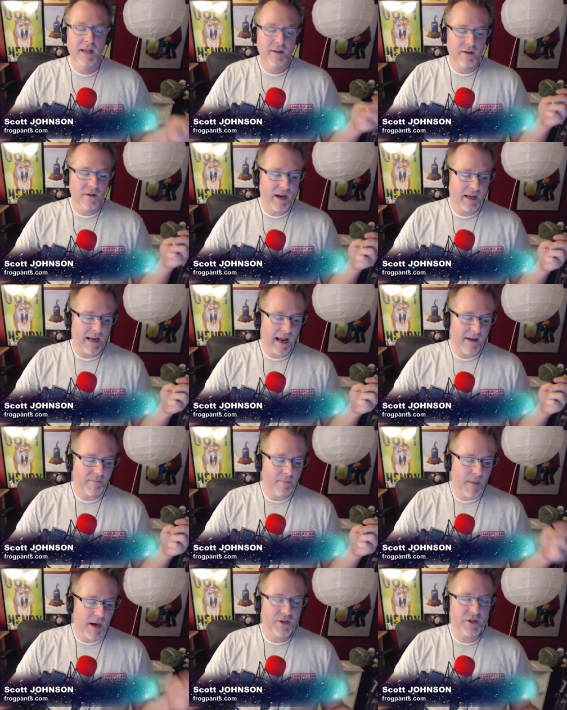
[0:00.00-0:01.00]
They're not going to have
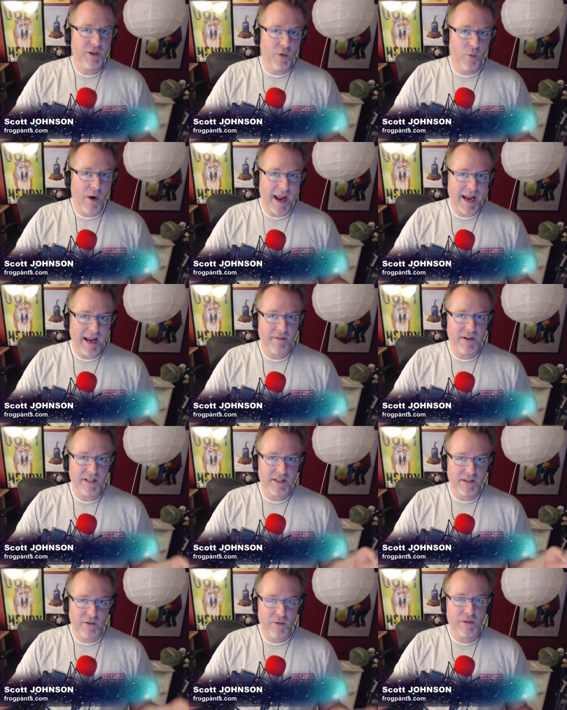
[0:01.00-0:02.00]
much in the way of
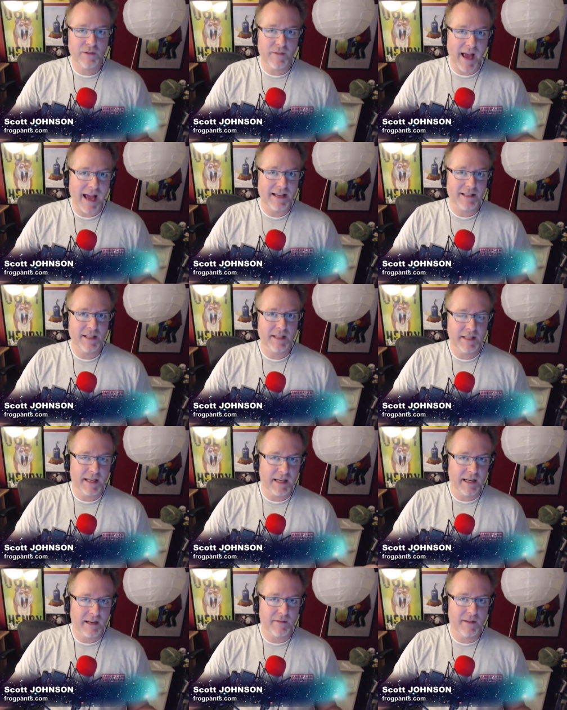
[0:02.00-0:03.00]
exclusive access to
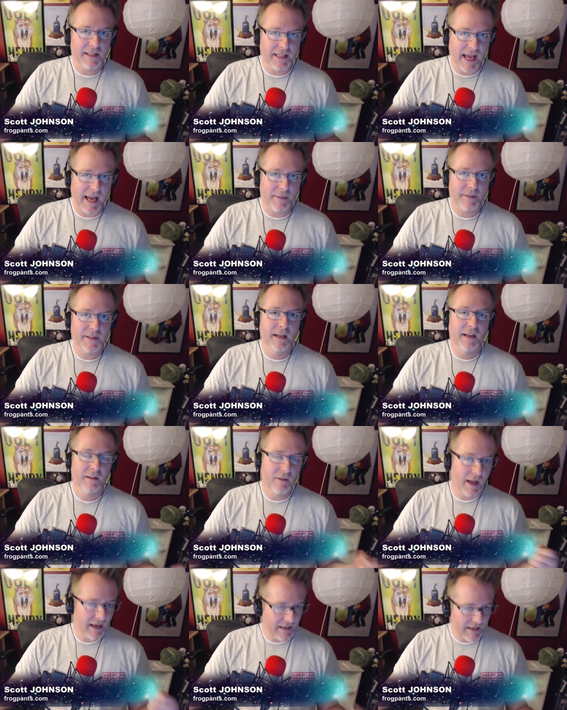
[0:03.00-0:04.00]
any of these apps
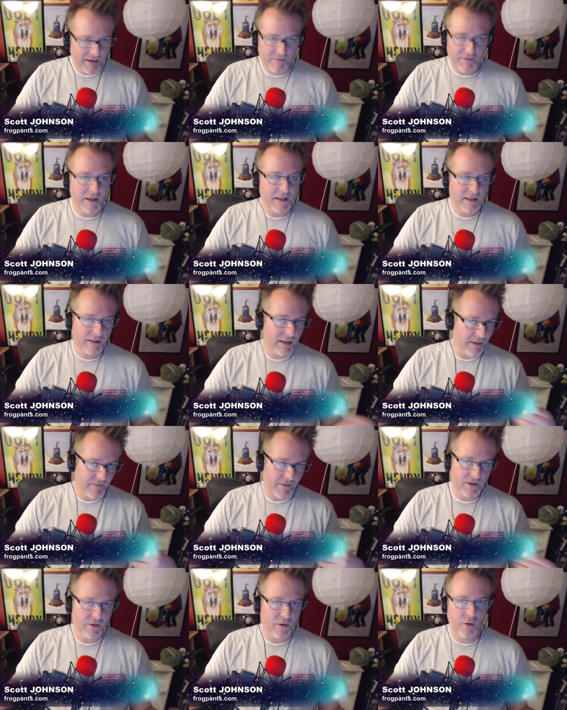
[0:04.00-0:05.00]
like Netflix,
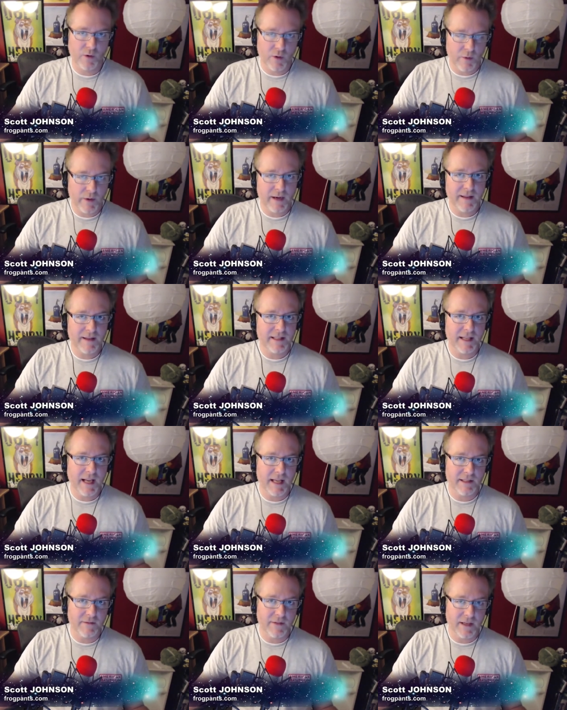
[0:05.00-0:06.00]
Netflix or Hulu or any of these
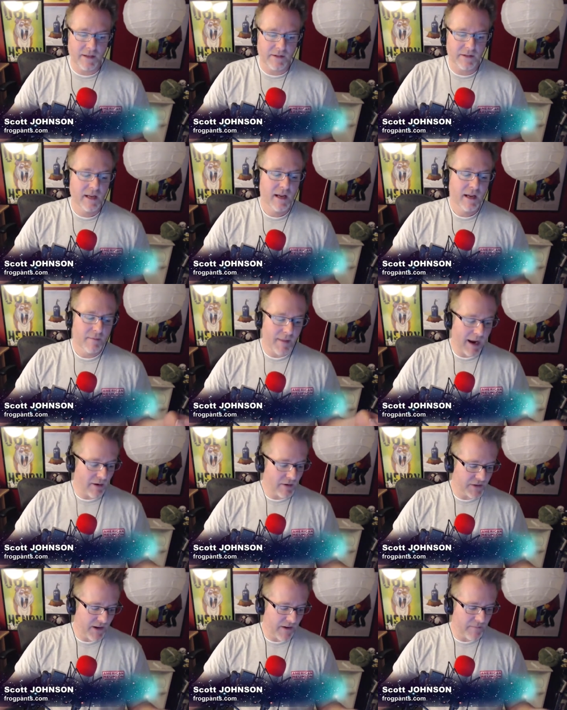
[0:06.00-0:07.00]
kinds of deals.
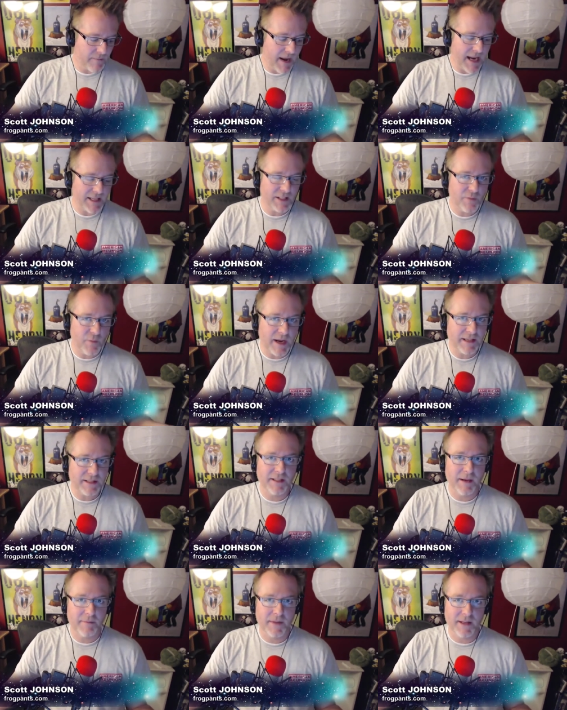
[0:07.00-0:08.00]
Microsoft may swing
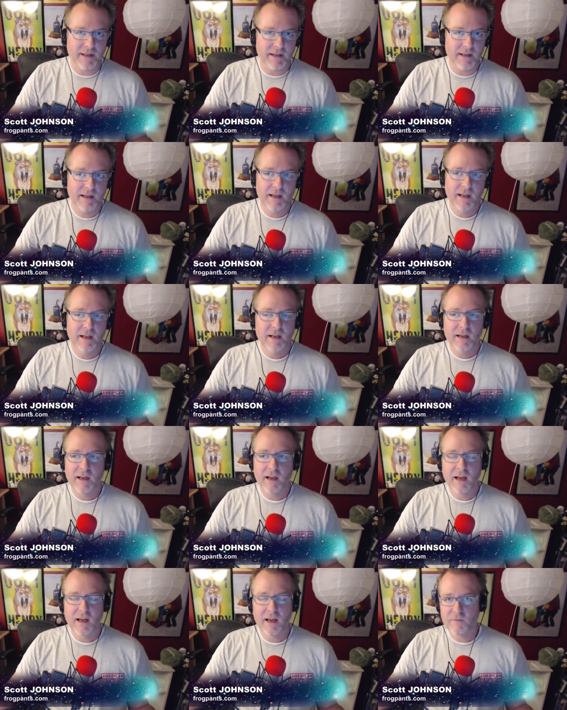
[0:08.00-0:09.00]
something
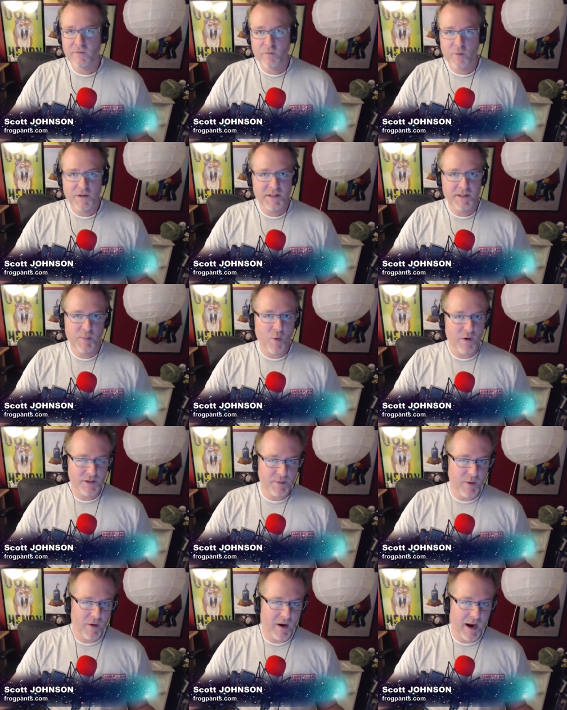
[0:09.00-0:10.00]
uh, with
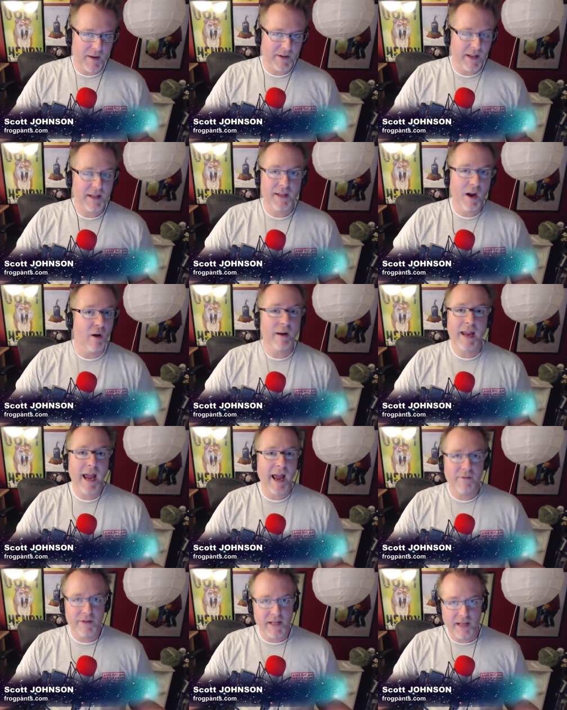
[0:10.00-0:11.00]
sports programming like they already
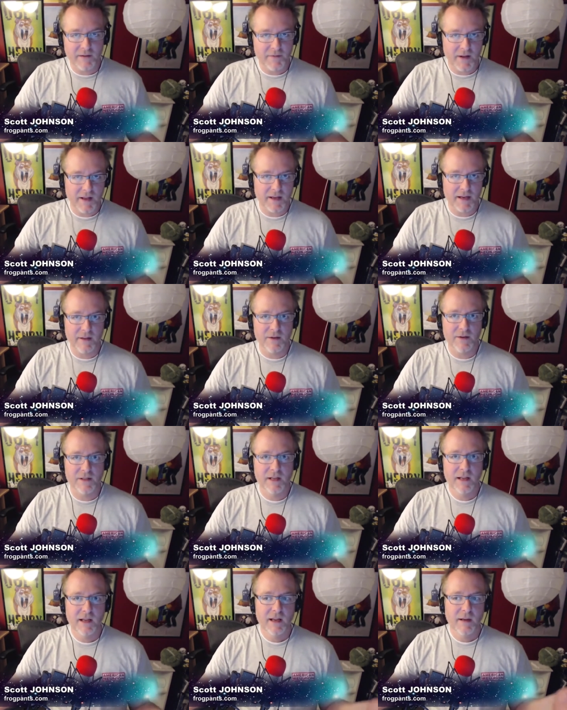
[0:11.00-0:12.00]
have with the NFL and
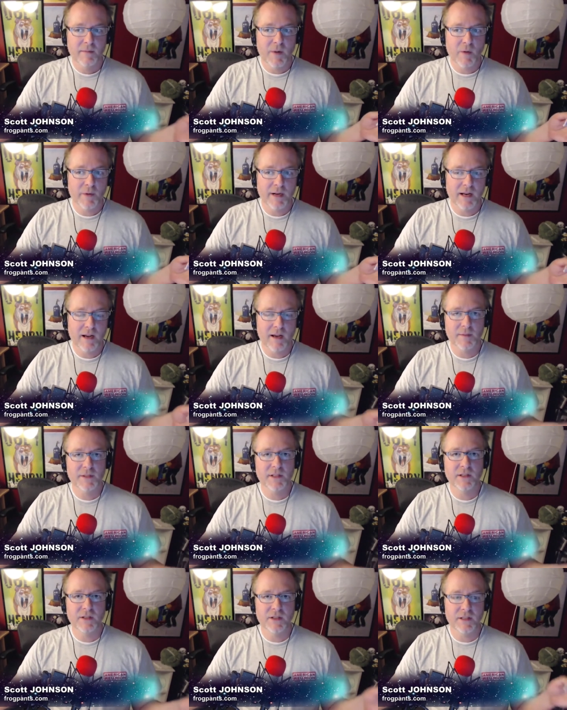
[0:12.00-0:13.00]
others. But when it
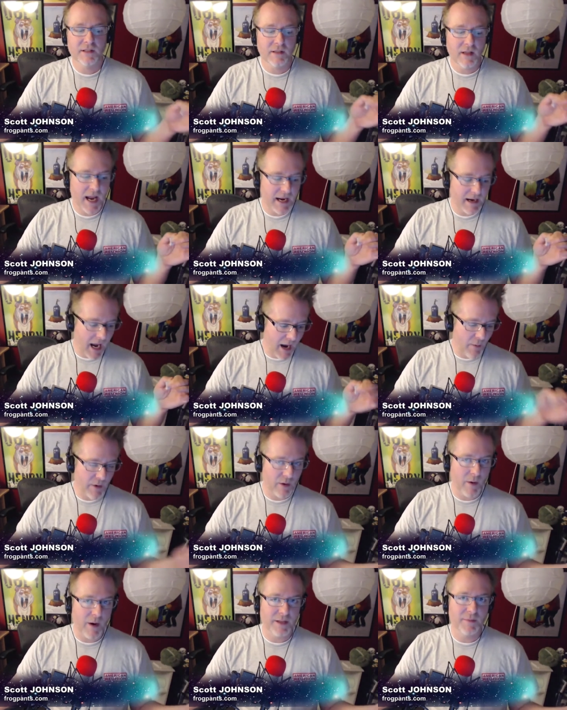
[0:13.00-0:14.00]
comes to just like, I
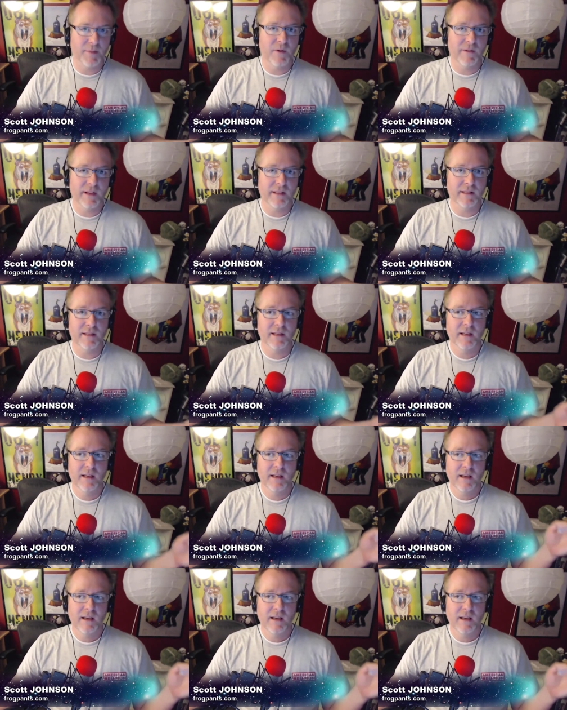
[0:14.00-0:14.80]
want to watch movies,